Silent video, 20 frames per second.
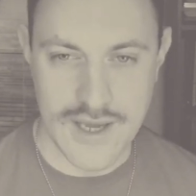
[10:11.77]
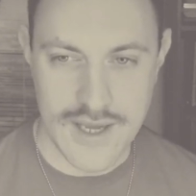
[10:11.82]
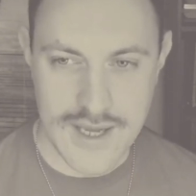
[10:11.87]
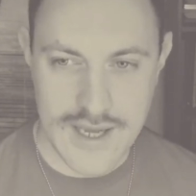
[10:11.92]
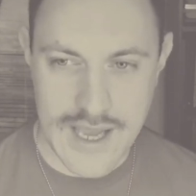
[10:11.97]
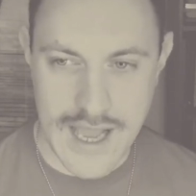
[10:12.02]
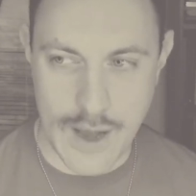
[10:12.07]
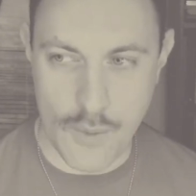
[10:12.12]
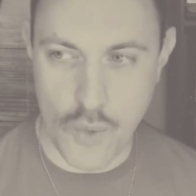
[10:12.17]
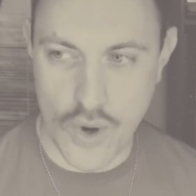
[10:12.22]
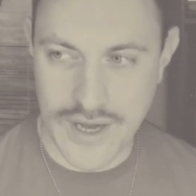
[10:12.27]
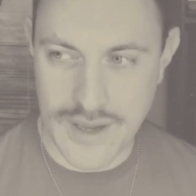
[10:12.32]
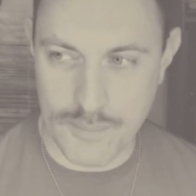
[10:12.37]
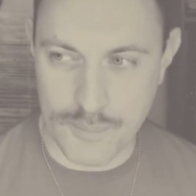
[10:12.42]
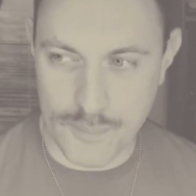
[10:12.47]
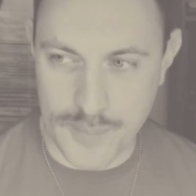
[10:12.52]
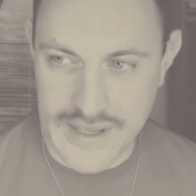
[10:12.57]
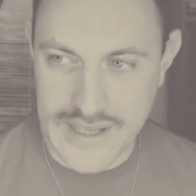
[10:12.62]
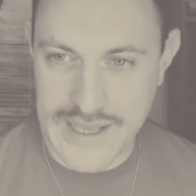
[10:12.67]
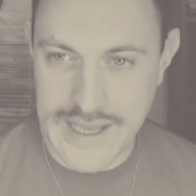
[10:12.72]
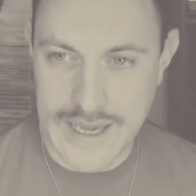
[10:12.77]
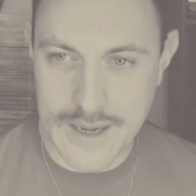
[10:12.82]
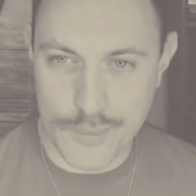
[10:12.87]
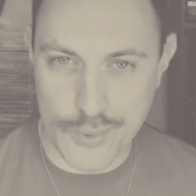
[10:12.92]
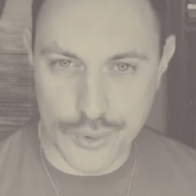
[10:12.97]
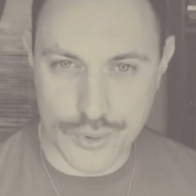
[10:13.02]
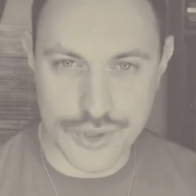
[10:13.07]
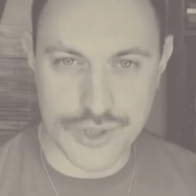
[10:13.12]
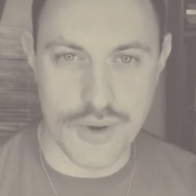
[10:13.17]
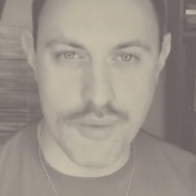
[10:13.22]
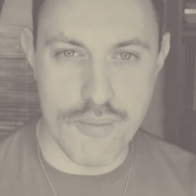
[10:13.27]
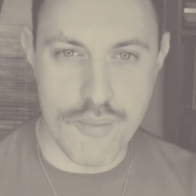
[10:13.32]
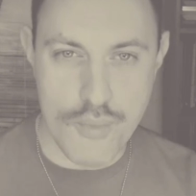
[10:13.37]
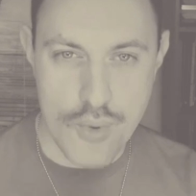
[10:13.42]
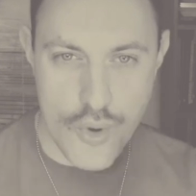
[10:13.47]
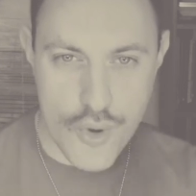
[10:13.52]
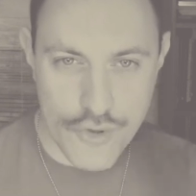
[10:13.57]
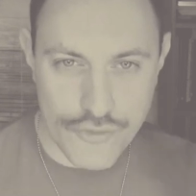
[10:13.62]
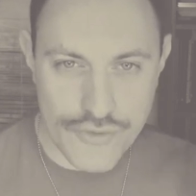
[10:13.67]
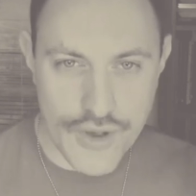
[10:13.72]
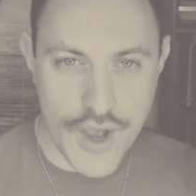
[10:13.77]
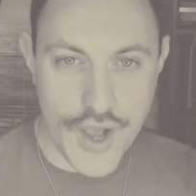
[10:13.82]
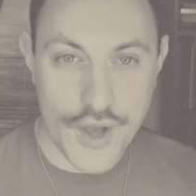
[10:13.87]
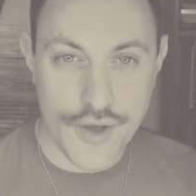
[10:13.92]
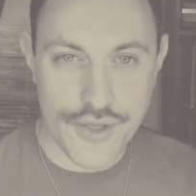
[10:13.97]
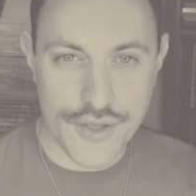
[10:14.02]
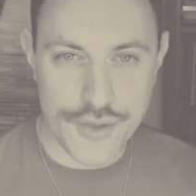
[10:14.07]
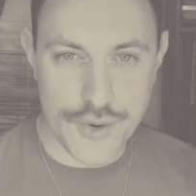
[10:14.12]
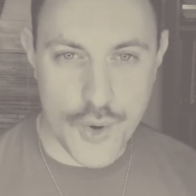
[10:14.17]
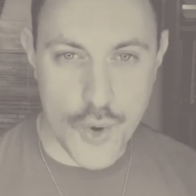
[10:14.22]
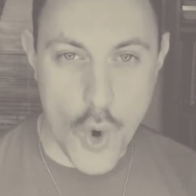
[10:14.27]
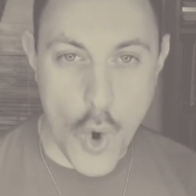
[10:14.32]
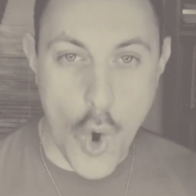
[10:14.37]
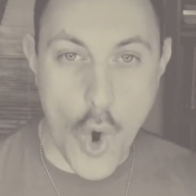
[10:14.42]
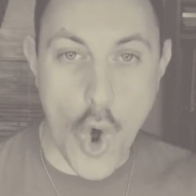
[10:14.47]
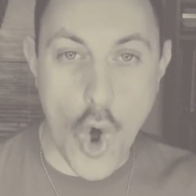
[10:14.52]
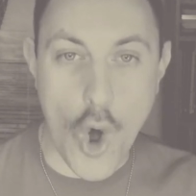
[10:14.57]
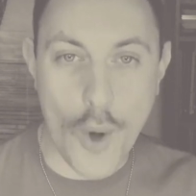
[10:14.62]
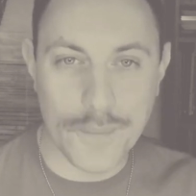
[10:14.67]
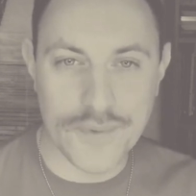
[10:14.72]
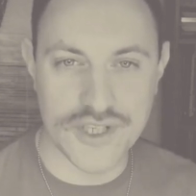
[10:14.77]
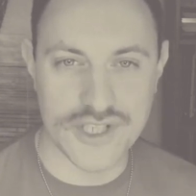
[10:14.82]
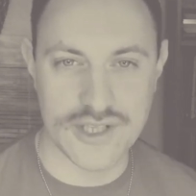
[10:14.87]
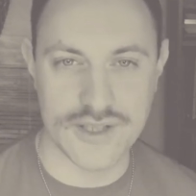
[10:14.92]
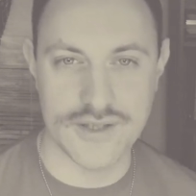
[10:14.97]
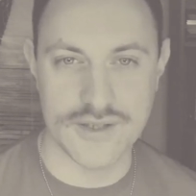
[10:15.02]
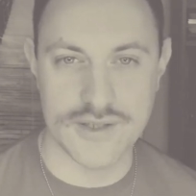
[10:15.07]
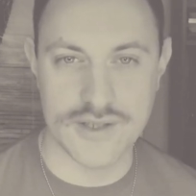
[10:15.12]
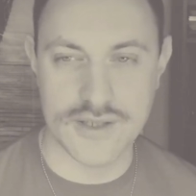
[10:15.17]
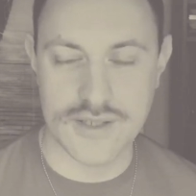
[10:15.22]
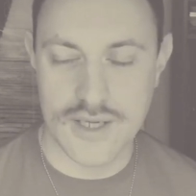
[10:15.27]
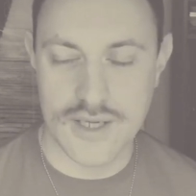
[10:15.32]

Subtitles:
I want to be able to move through options.